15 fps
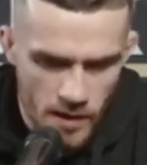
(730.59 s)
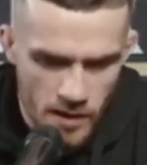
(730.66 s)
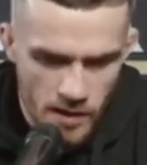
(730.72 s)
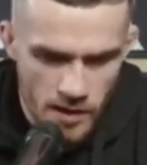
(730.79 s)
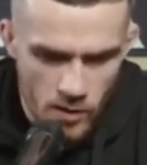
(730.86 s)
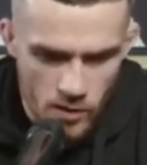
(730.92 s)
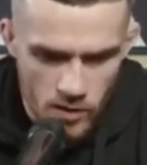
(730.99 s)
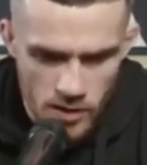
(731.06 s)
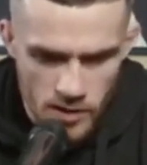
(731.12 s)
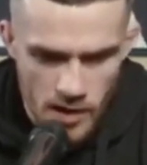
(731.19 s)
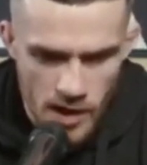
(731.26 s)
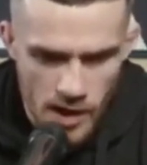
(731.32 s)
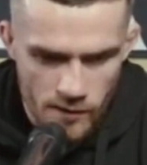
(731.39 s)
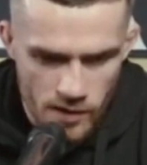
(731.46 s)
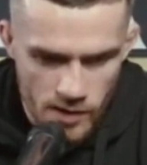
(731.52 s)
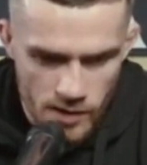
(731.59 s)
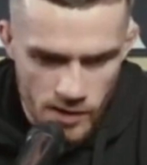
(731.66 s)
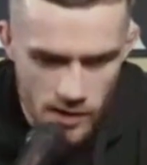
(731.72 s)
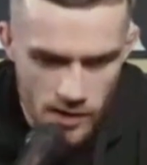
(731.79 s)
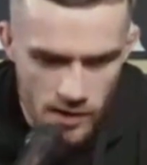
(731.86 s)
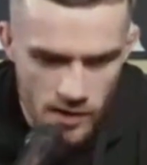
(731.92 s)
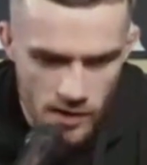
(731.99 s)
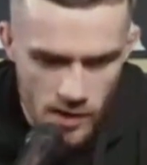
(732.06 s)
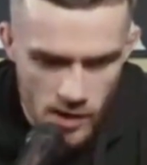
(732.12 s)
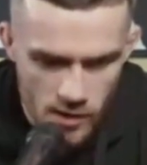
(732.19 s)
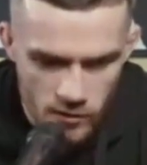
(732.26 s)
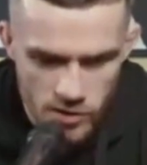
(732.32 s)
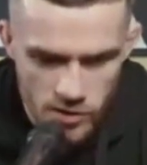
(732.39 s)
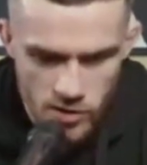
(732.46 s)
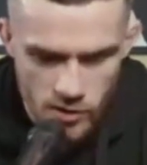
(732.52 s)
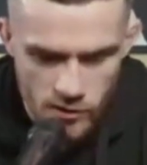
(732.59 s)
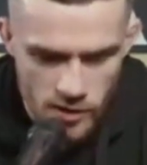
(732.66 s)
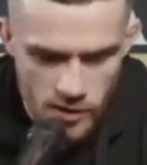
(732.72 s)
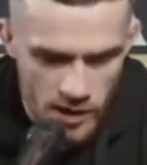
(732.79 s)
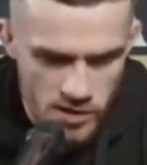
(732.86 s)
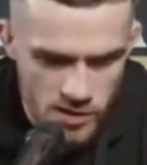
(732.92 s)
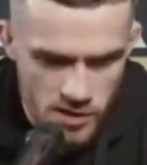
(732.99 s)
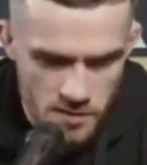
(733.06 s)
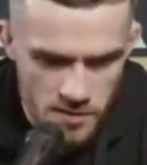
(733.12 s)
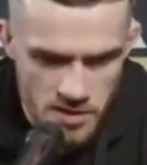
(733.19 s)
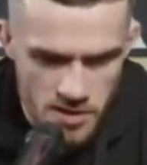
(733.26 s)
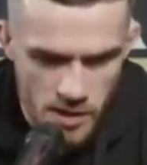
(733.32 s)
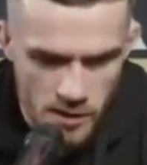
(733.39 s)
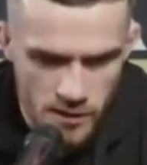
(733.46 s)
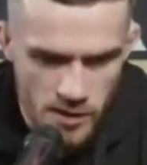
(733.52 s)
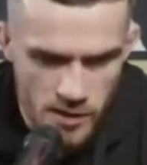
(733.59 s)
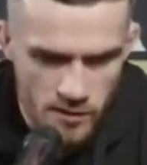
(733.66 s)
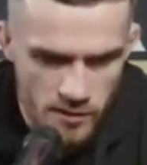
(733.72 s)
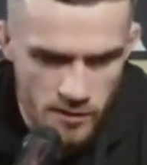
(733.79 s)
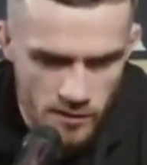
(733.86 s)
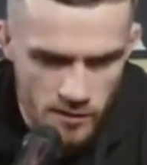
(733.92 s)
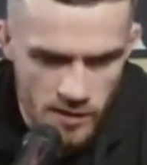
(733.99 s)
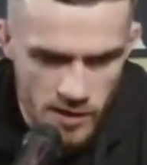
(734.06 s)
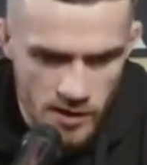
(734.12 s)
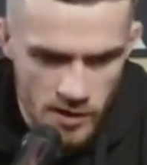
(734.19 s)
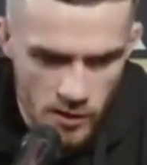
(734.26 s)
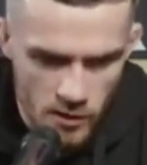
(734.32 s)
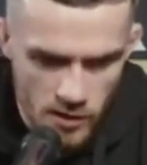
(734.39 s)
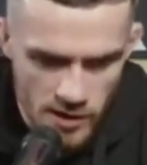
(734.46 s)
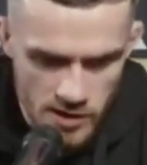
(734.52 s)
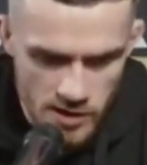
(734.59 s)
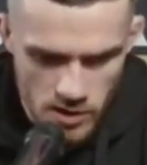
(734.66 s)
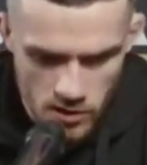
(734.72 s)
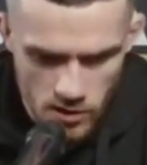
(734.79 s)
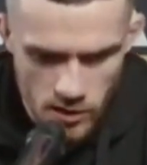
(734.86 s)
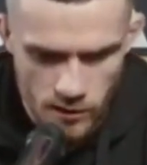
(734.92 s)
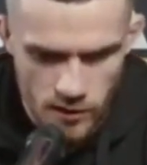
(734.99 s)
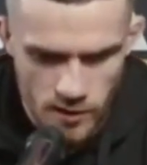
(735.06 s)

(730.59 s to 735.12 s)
you know, kind of have a, like a rejuvenation of myself and a really new lease of life.